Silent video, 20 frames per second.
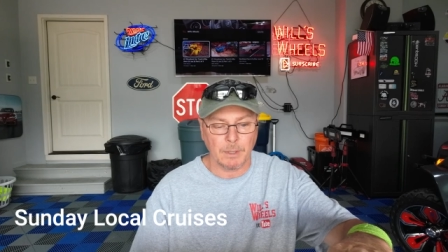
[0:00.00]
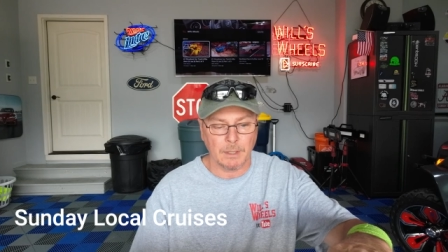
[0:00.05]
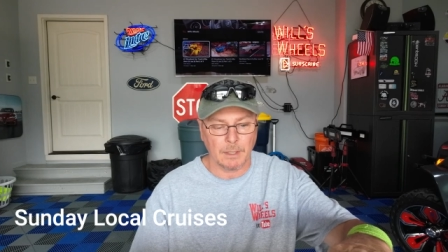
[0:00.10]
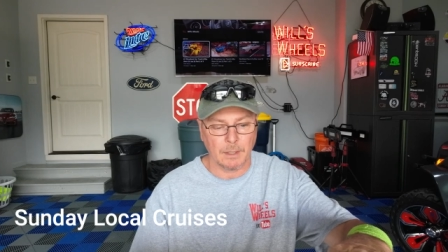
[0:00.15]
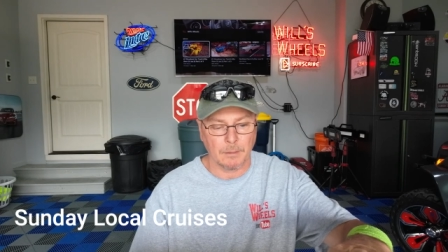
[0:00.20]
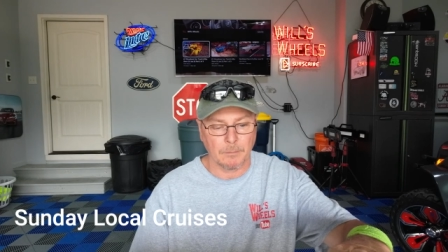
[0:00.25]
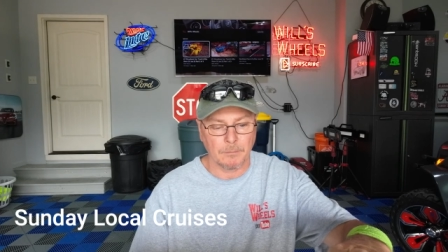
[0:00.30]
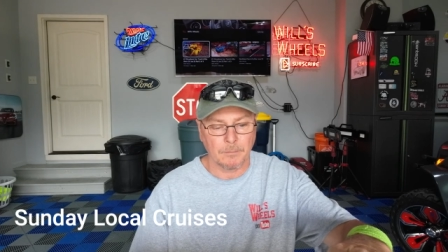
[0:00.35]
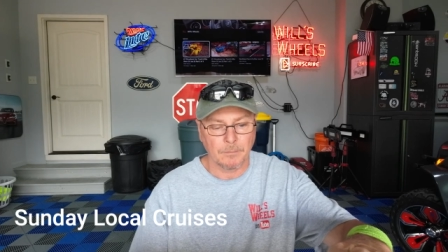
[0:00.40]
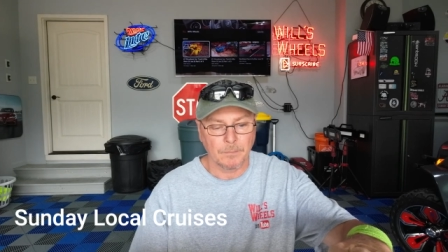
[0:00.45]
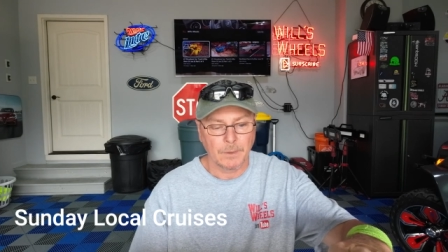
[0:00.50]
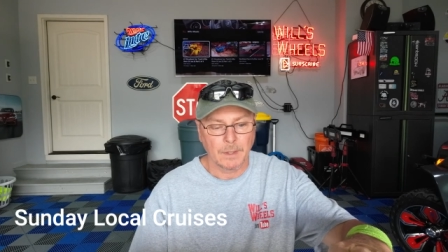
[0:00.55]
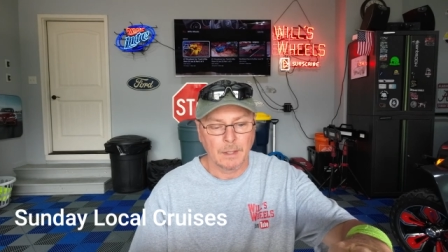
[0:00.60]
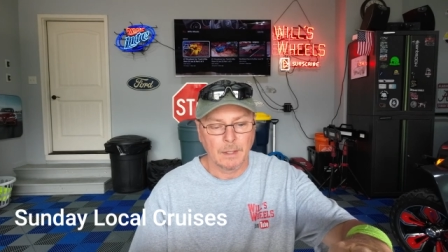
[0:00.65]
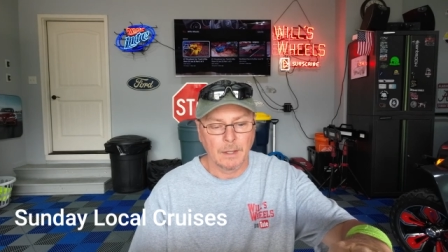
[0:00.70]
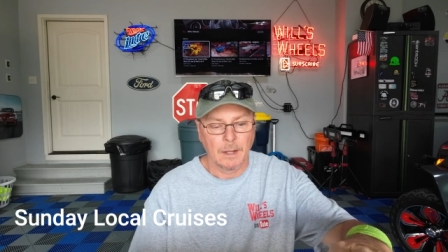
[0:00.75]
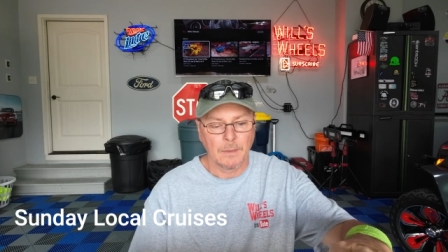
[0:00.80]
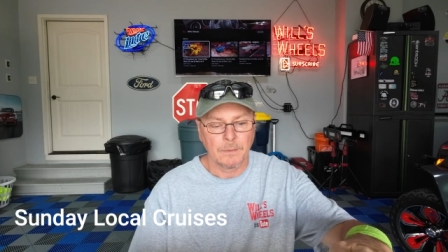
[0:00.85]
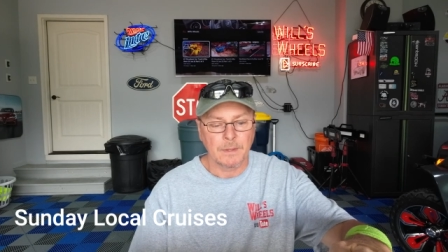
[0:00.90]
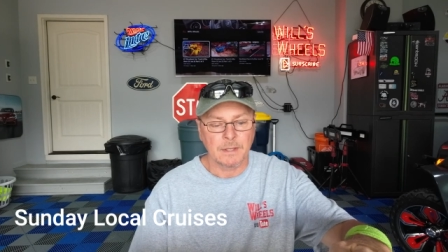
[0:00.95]
p.m.
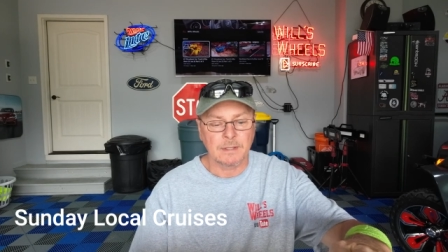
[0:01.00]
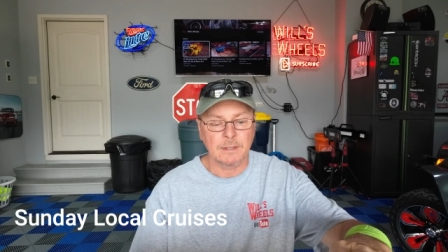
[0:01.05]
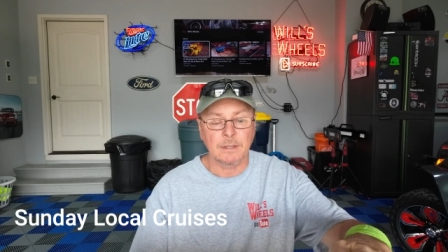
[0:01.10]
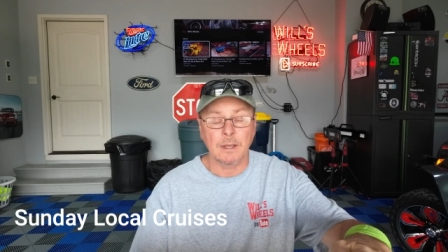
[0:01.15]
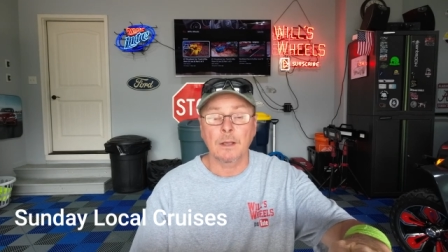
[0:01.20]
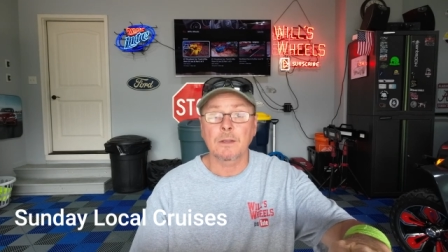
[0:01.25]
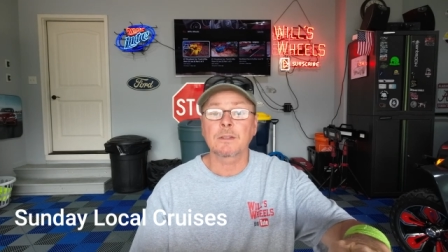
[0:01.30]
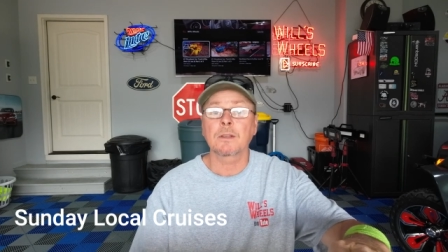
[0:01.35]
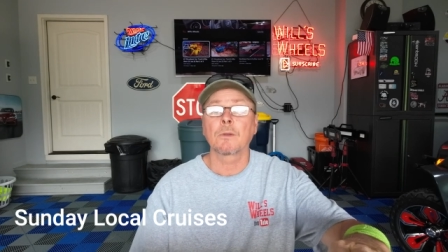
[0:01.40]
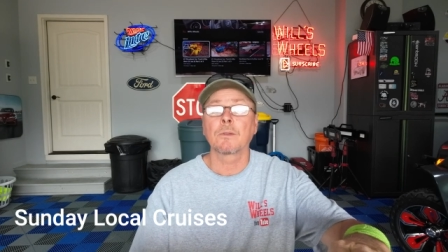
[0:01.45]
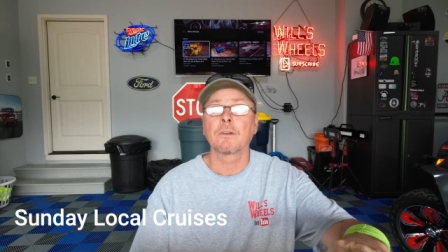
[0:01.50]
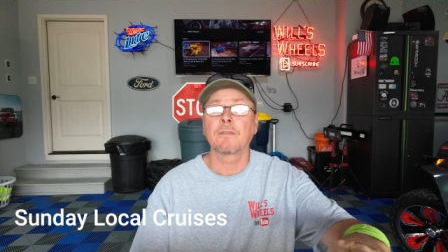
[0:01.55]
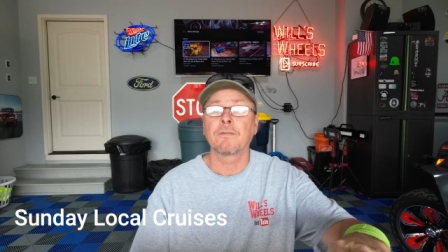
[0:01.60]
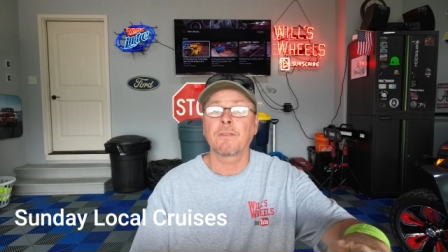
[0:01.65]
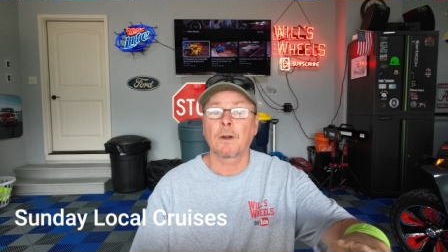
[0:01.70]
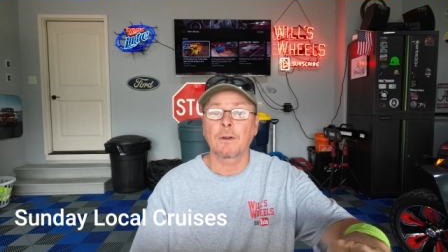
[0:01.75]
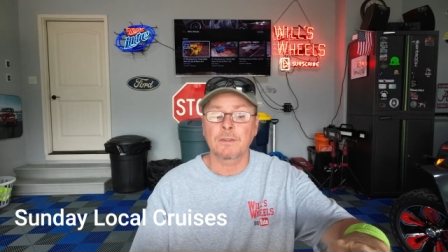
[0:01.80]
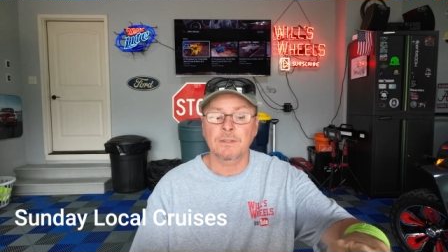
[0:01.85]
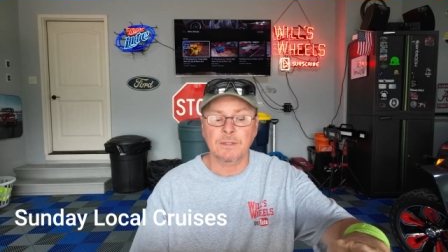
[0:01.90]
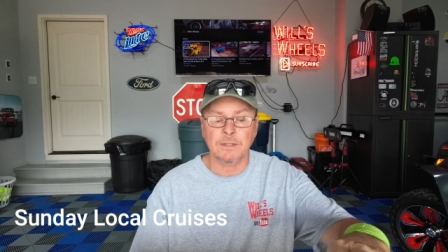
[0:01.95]
This is also the
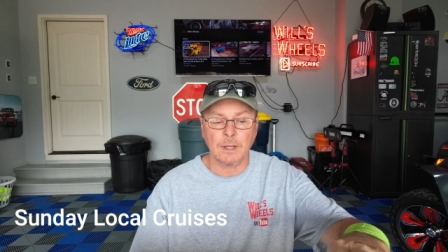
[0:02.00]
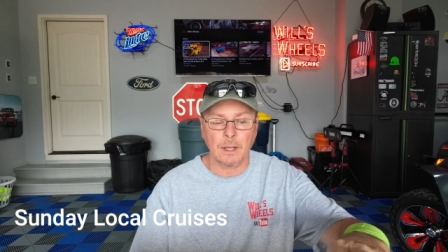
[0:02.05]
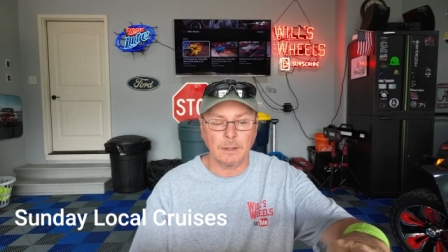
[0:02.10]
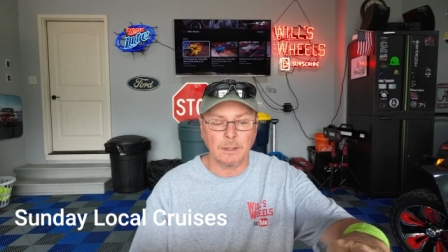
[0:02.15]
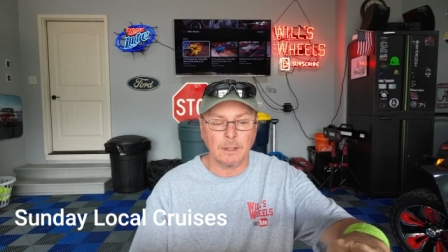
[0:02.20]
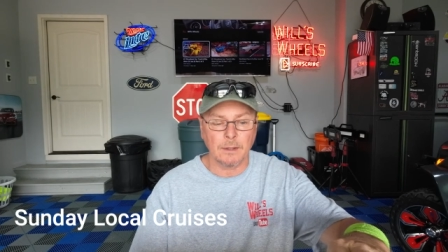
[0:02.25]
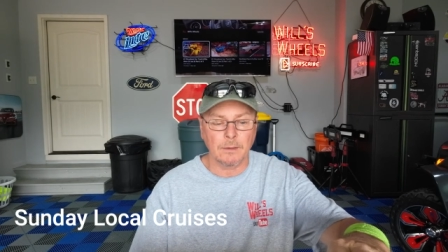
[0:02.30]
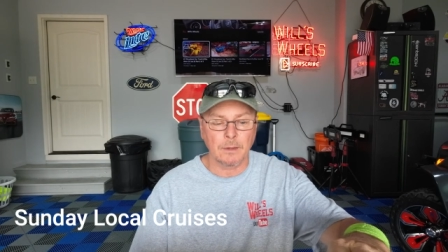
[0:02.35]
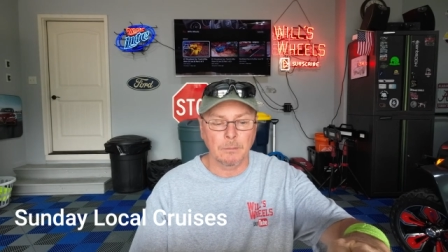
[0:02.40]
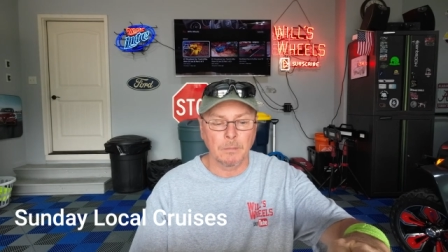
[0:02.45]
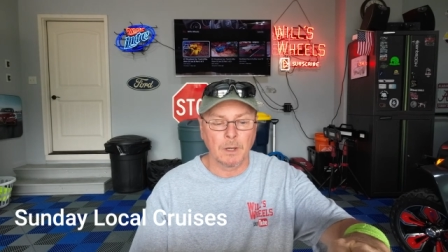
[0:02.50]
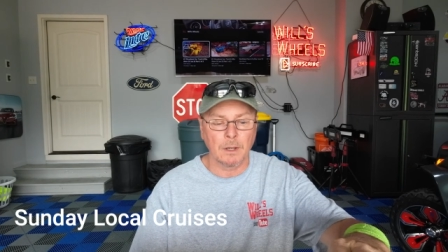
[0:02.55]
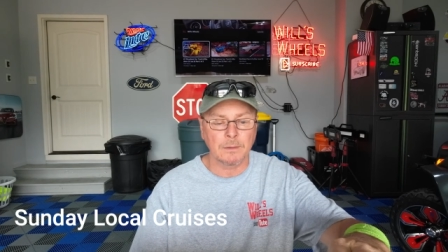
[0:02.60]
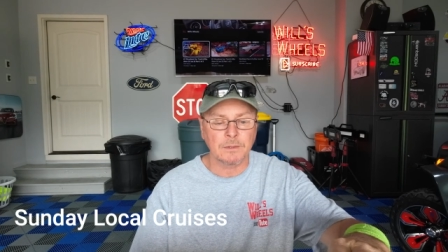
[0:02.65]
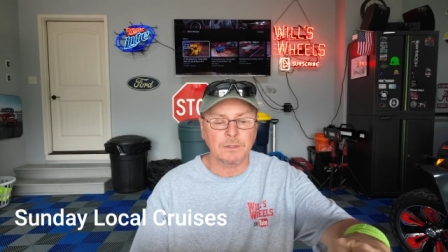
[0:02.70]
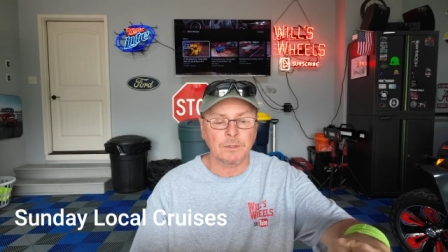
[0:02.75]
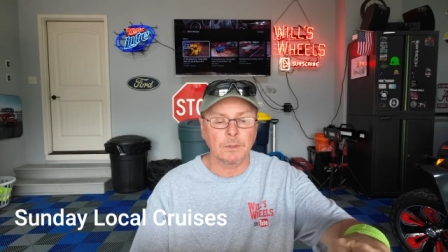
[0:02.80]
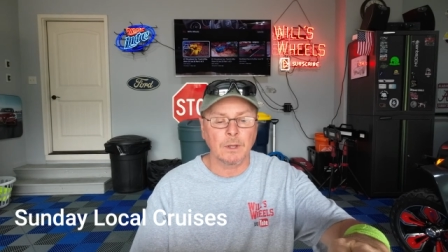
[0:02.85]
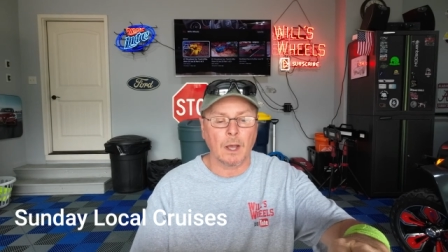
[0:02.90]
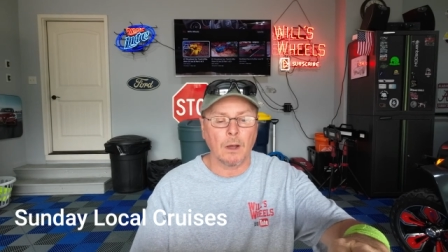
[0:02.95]
first Sunday of the
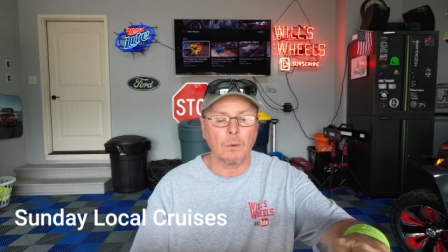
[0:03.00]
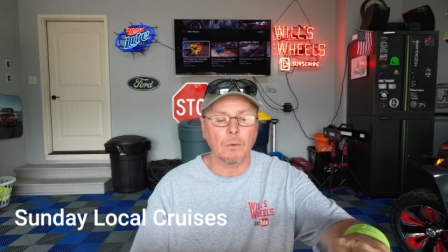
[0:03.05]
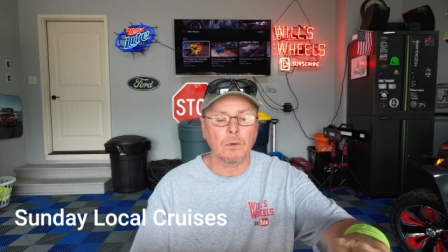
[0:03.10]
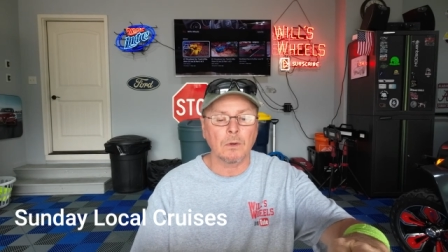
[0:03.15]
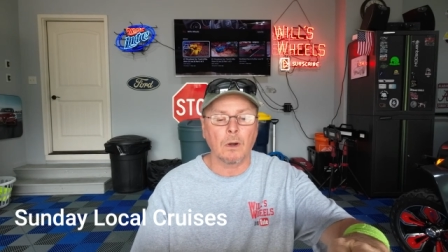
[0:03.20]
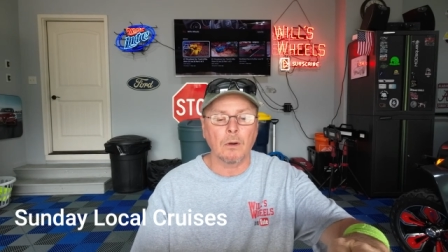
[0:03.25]
month, so in Oak